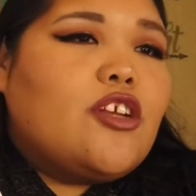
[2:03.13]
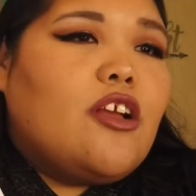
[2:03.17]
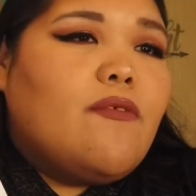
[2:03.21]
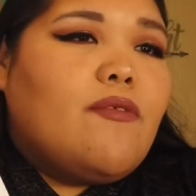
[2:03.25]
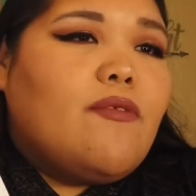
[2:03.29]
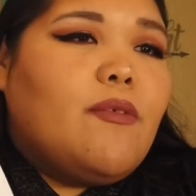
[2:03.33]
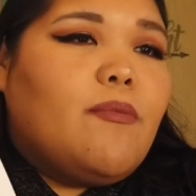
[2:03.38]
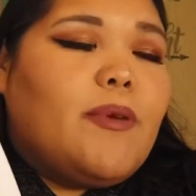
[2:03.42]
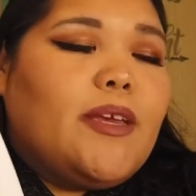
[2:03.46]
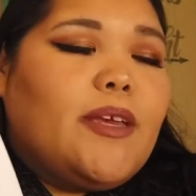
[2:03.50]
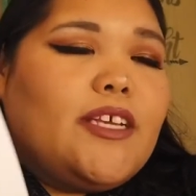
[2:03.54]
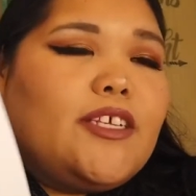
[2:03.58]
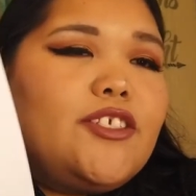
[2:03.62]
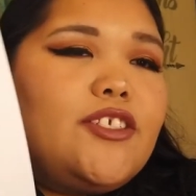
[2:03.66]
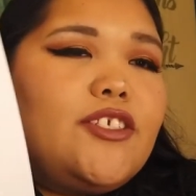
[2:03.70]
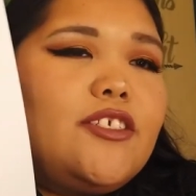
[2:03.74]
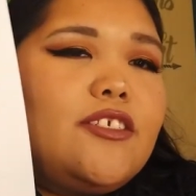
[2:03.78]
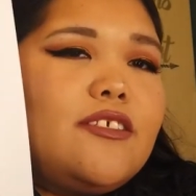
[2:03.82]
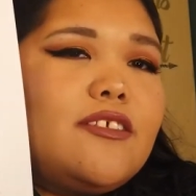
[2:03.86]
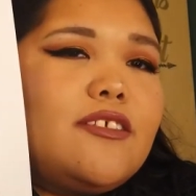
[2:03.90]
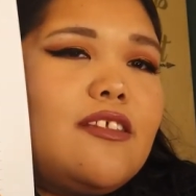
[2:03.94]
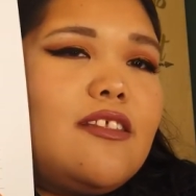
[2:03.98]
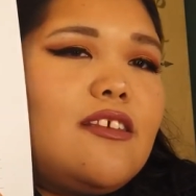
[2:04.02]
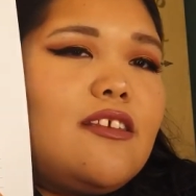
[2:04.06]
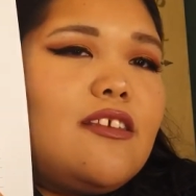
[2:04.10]
of the picture
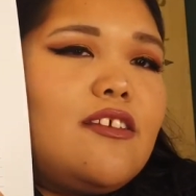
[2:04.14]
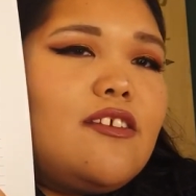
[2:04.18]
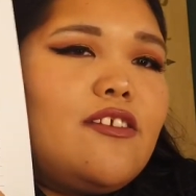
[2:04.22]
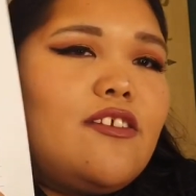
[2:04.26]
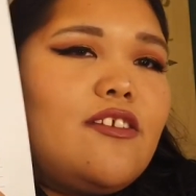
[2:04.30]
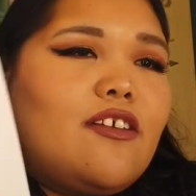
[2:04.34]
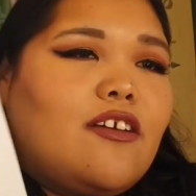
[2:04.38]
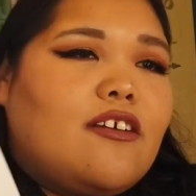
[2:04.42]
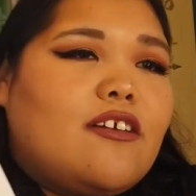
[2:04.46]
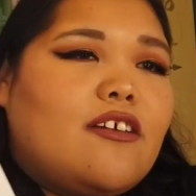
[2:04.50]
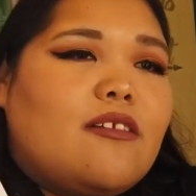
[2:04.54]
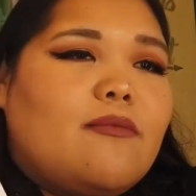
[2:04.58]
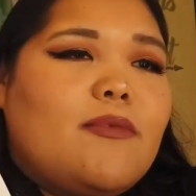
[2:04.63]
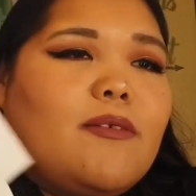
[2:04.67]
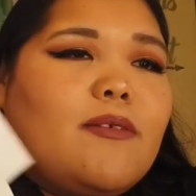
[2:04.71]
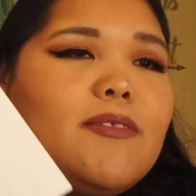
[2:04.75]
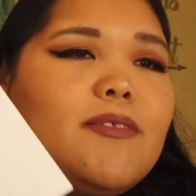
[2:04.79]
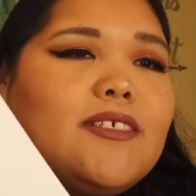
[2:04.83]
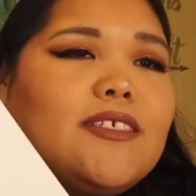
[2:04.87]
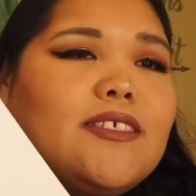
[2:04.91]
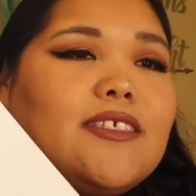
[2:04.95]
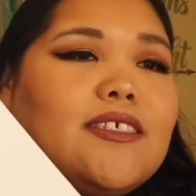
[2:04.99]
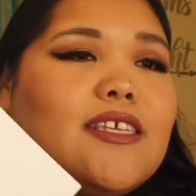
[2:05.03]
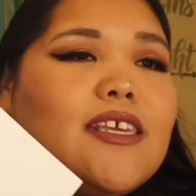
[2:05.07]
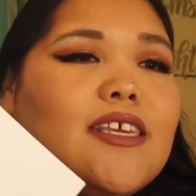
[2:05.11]
because I think you're not going to be
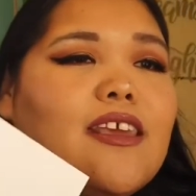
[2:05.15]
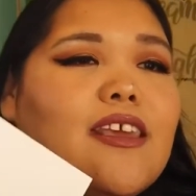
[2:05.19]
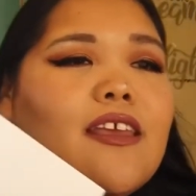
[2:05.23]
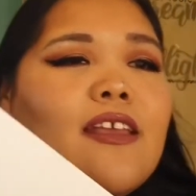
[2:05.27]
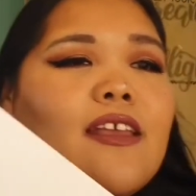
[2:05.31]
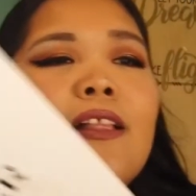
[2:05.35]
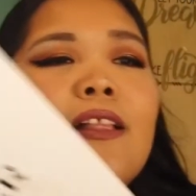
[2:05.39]
able to see it,